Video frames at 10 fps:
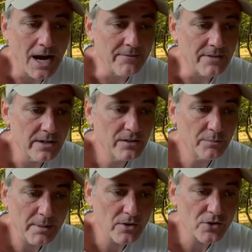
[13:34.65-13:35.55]
I'm very
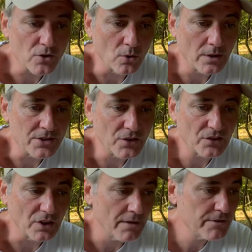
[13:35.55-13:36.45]
spiritual and
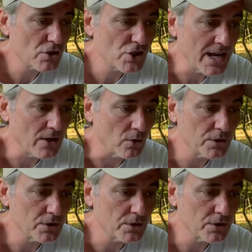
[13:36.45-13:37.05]
just love your channel.